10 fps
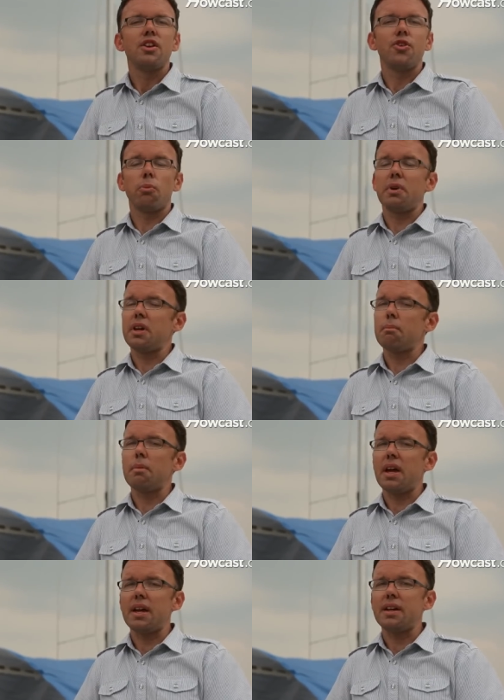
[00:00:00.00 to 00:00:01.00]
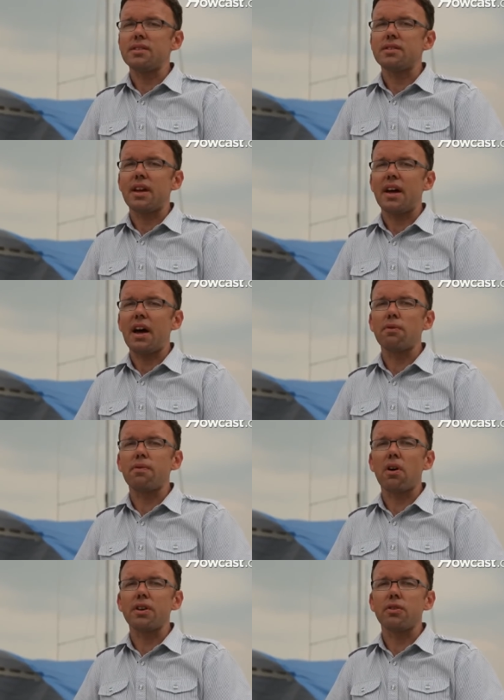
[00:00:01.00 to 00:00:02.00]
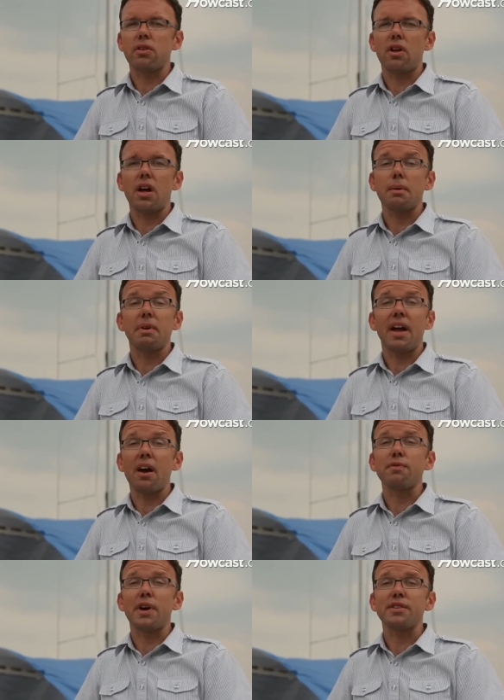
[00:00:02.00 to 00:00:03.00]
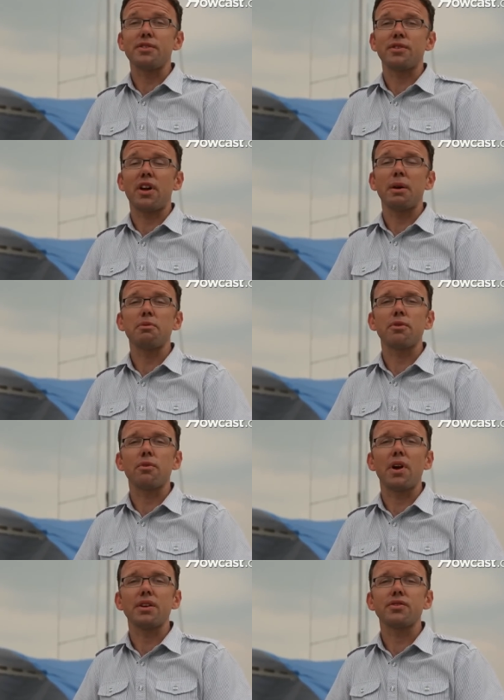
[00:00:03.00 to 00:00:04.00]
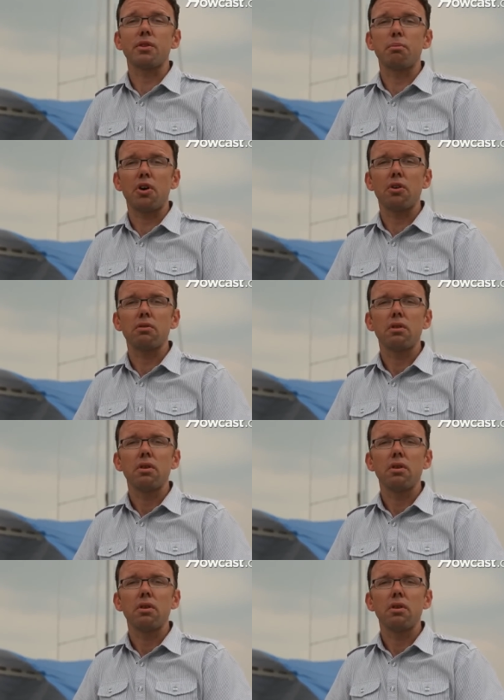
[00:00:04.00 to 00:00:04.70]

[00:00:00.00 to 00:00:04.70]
You'll be amazed at how far you climb and how fast you climb through the ranks of the boat.